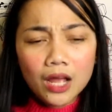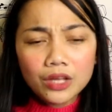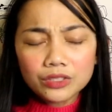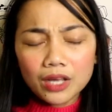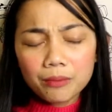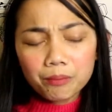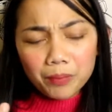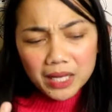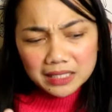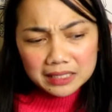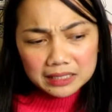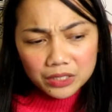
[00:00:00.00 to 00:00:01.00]
So I
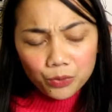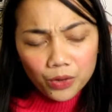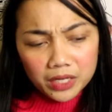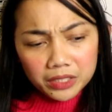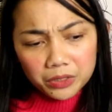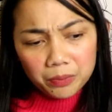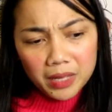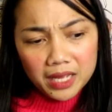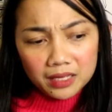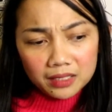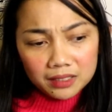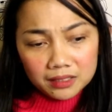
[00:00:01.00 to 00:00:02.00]
basically wanted to
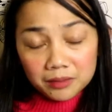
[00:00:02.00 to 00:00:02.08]
make